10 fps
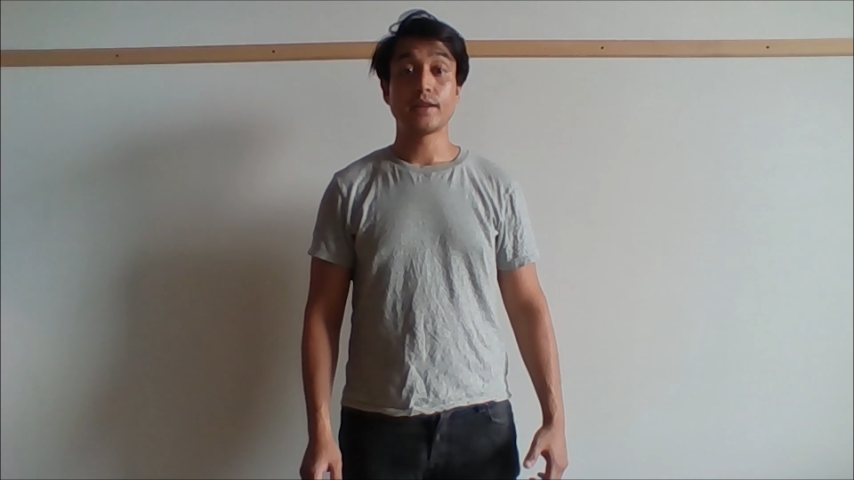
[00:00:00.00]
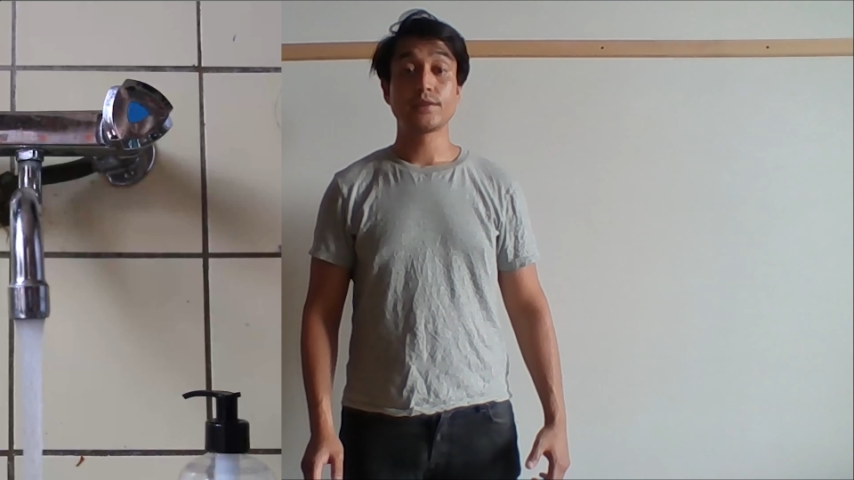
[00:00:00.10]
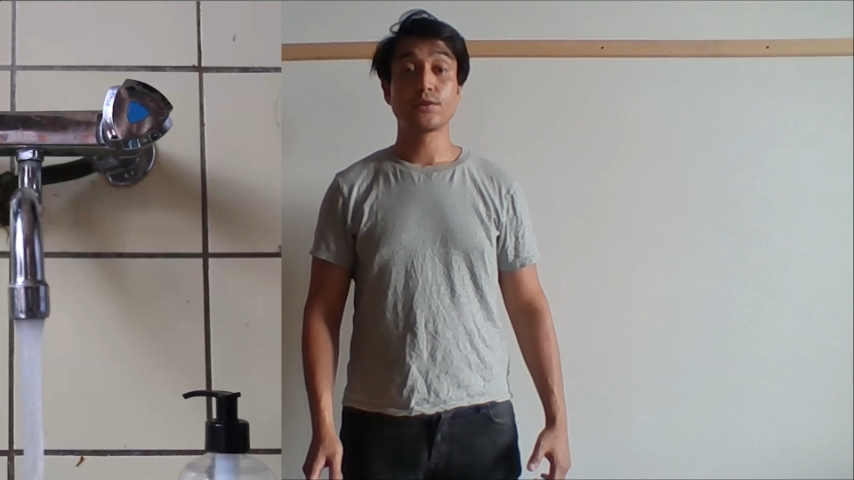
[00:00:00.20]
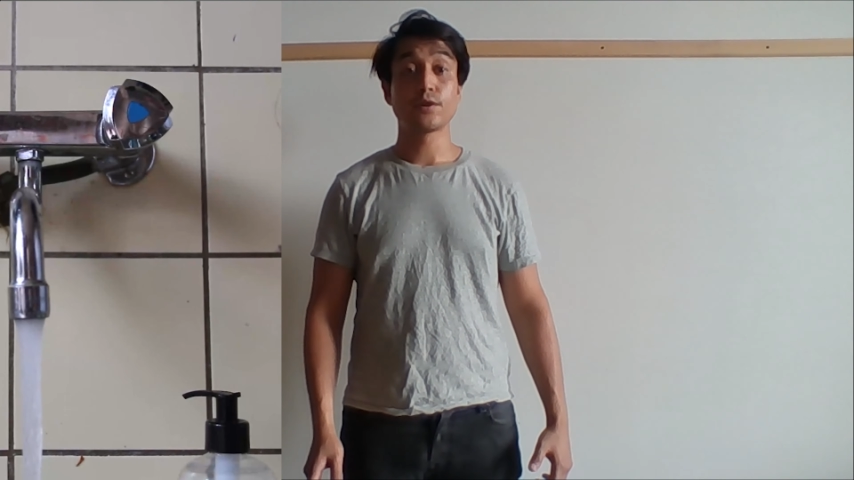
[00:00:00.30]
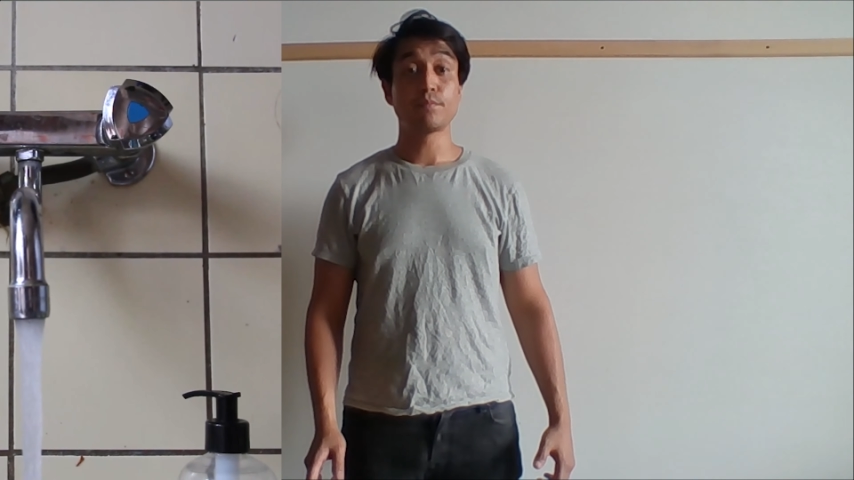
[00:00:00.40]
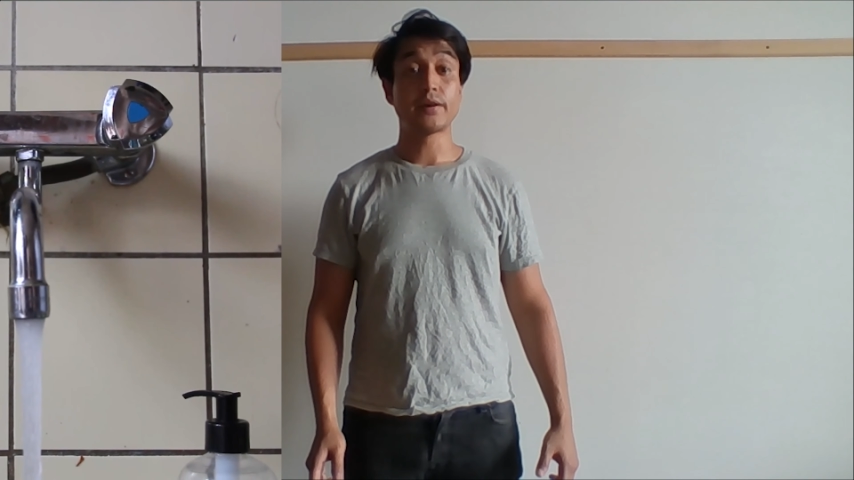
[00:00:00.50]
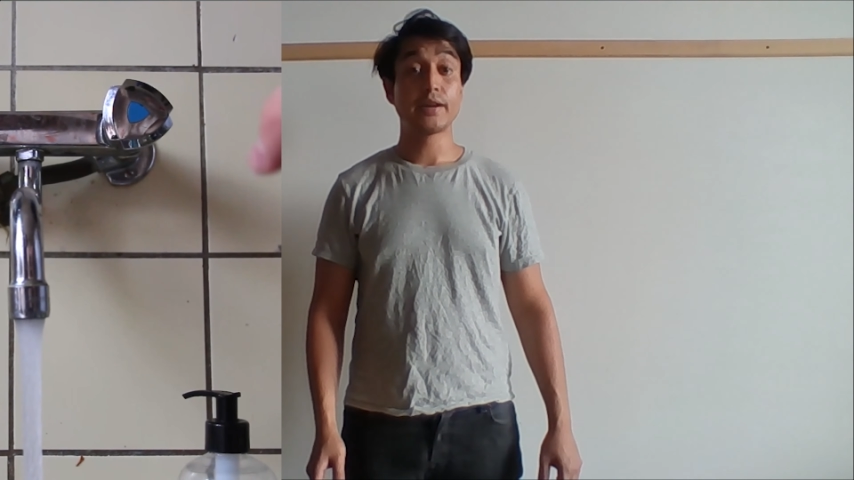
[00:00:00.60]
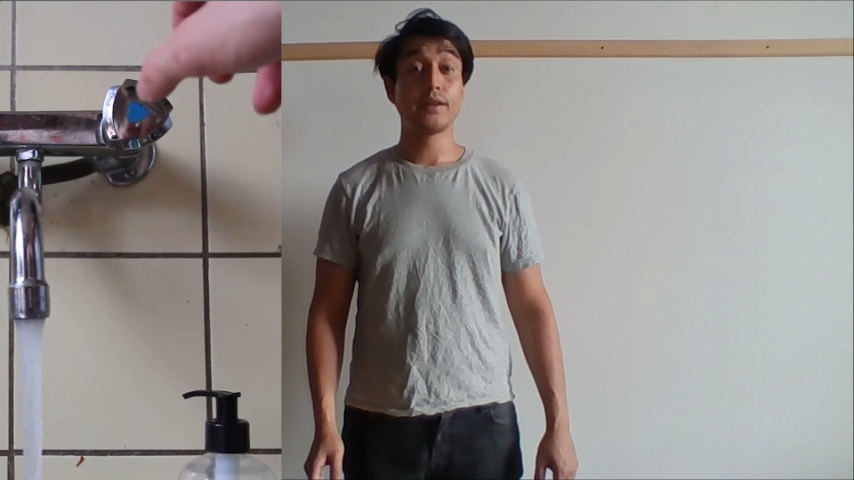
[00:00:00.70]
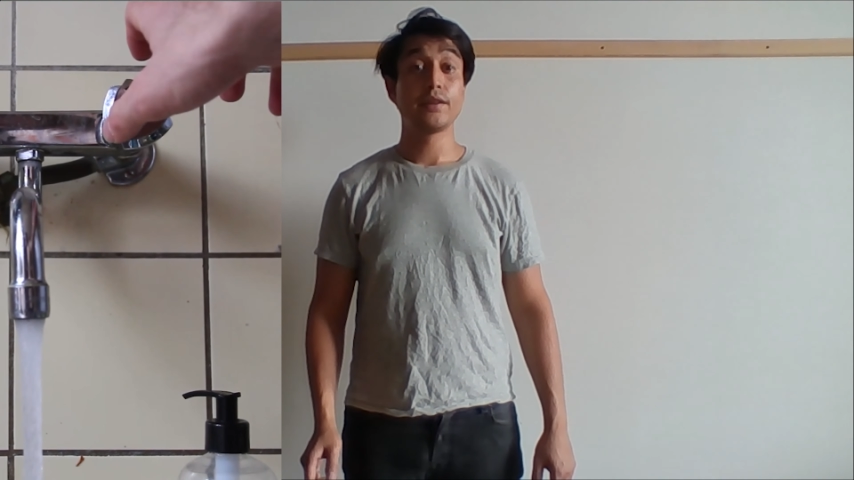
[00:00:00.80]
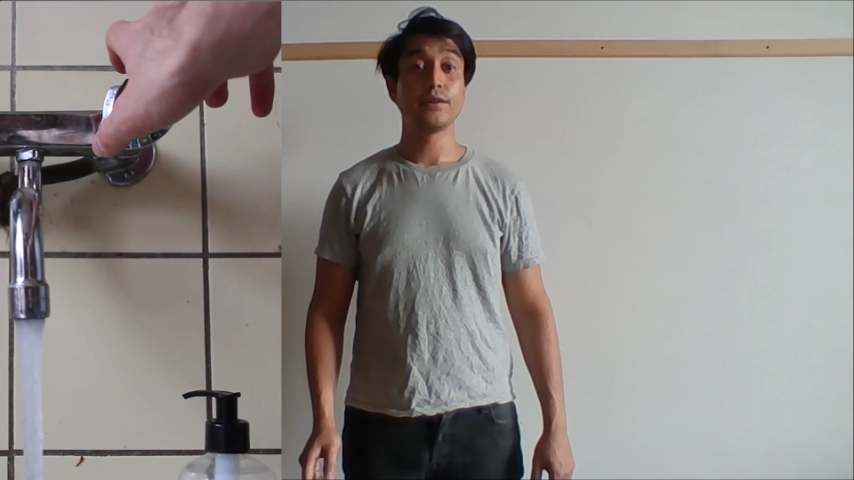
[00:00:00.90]
and start
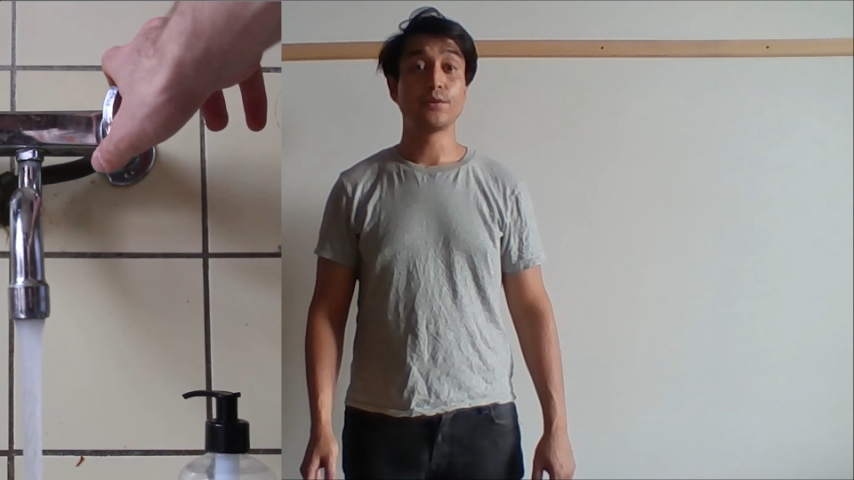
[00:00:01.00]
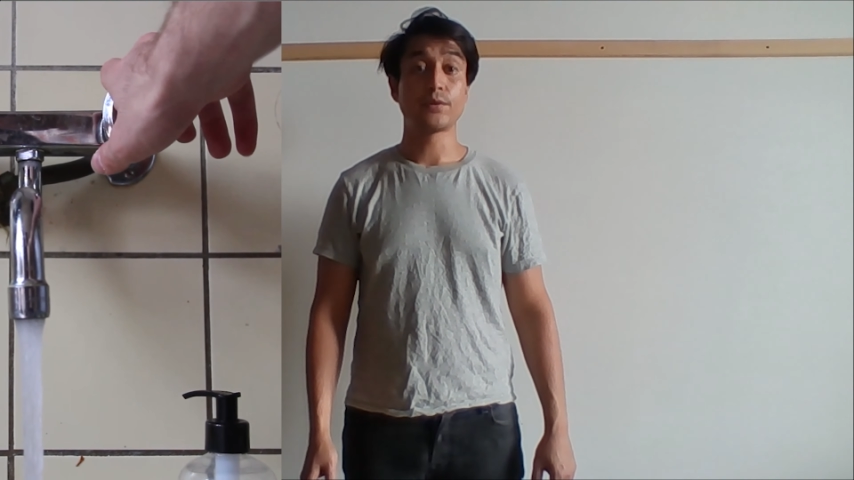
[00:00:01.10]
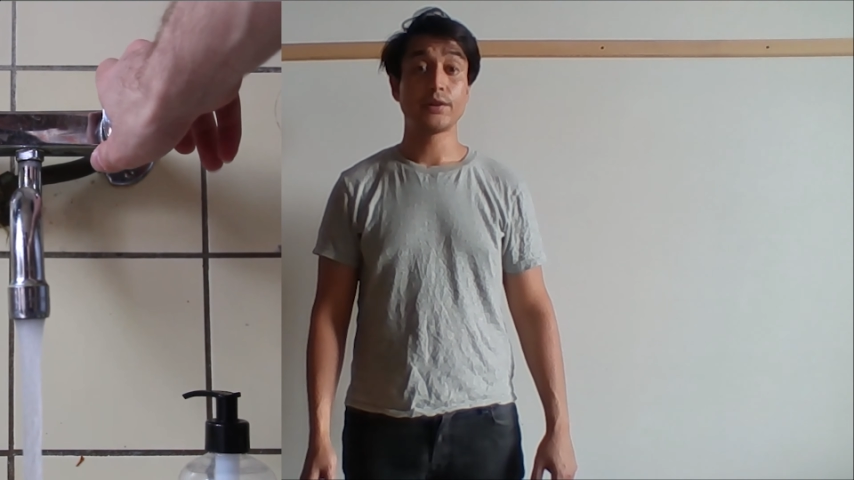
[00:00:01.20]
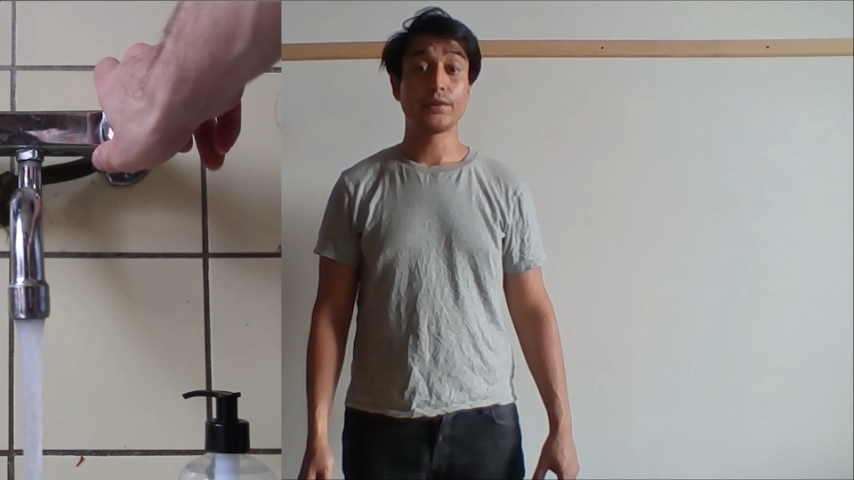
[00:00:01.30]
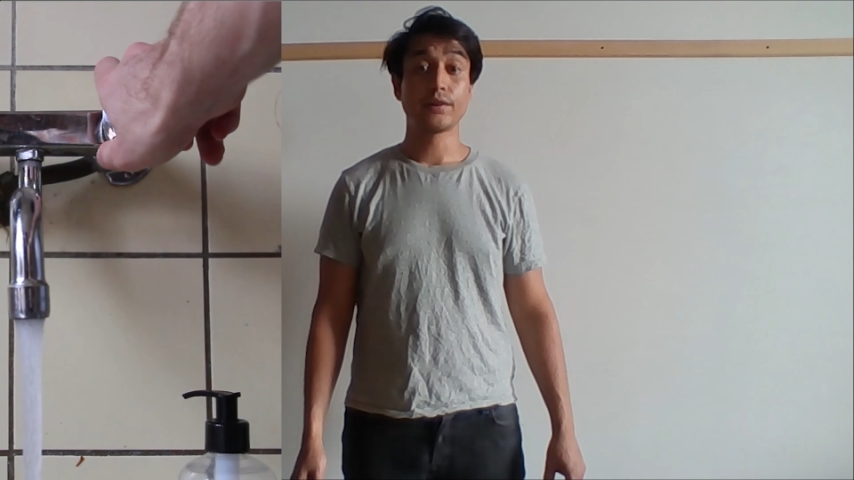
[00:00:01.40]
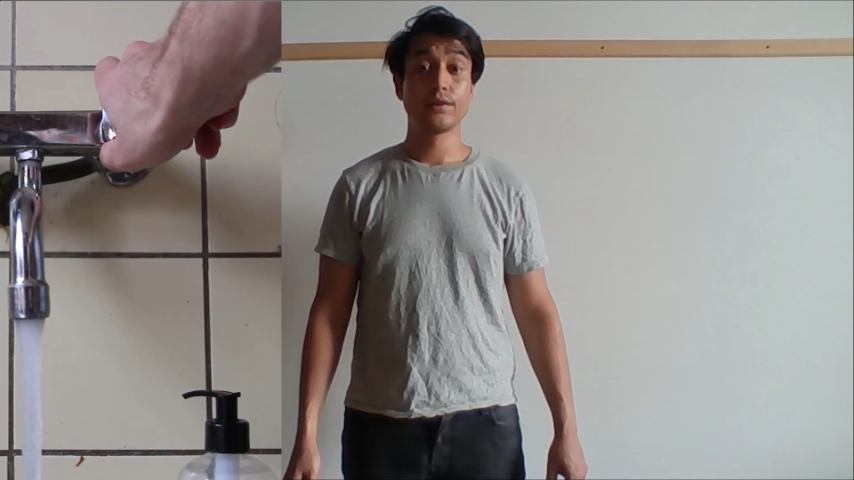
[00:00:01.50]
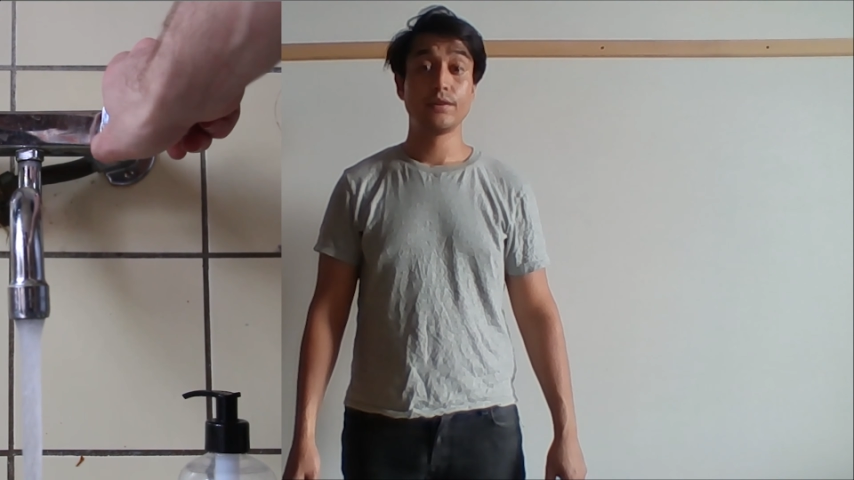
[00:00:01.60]
Mind Your Water,